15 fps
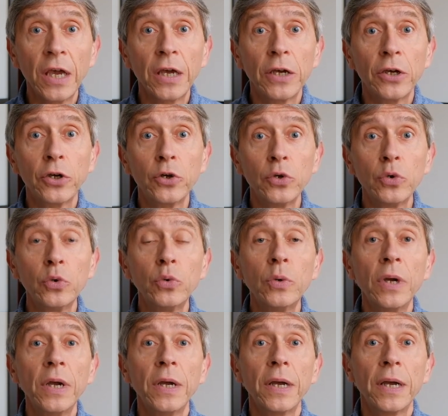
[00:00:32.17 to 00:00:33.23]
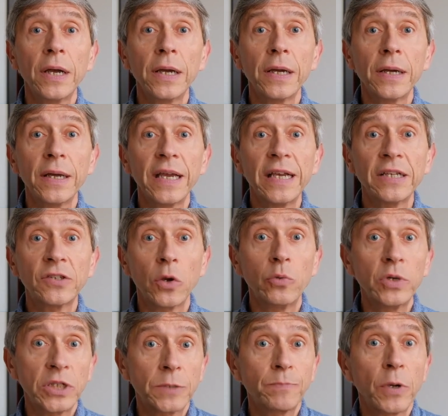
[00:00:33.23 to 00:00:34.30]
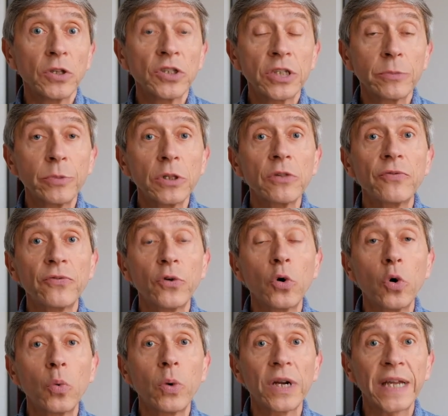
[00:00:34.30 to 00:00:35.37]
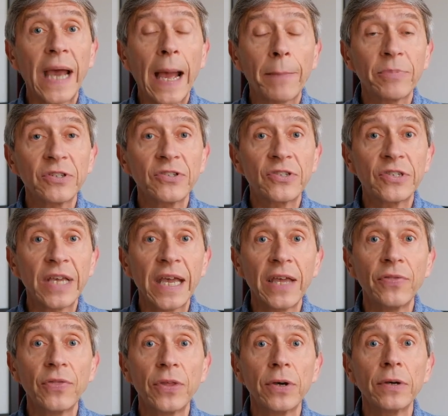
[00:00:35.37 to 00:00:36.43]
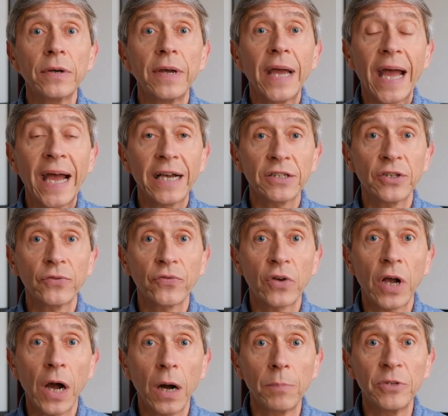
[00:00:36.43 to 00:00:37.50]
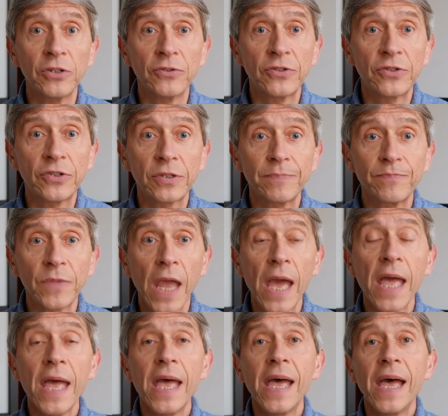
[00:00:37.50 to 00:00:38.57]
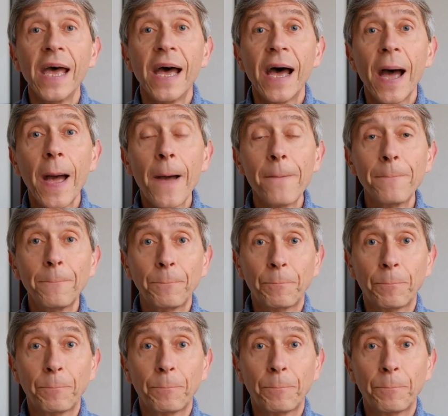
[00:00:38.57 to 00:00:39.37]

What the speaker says: who is responsible for what happens in the House of Commons. When